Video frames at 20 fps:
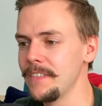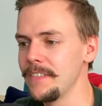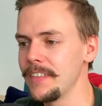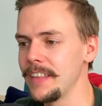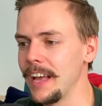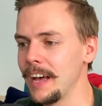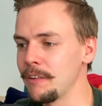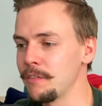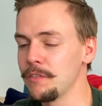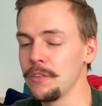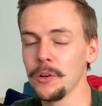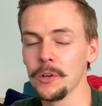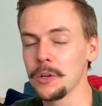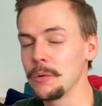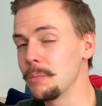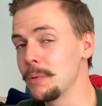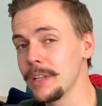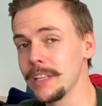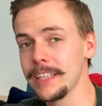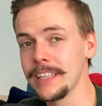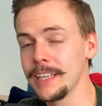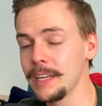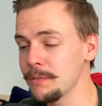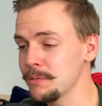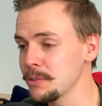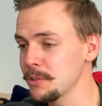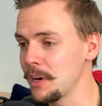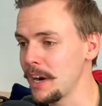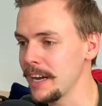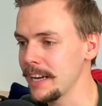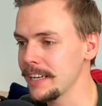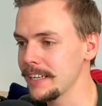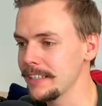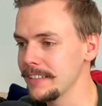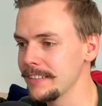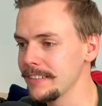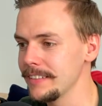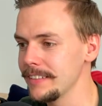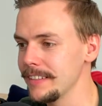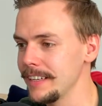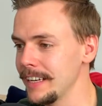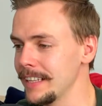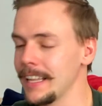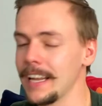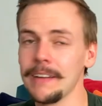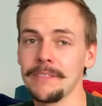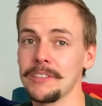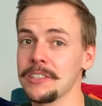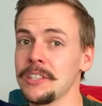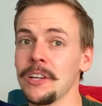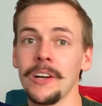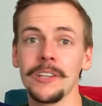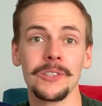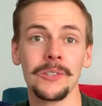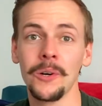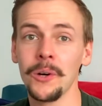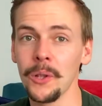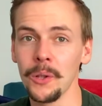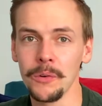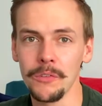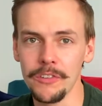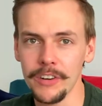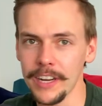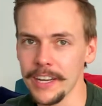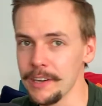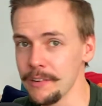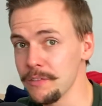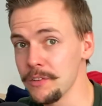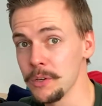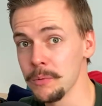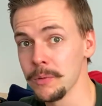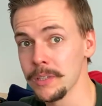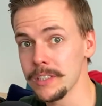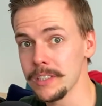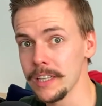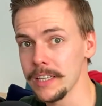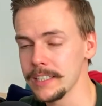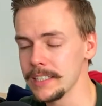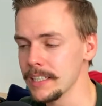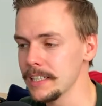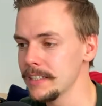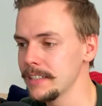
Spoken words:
and fall completely off track, and then have to start all over again a few months later.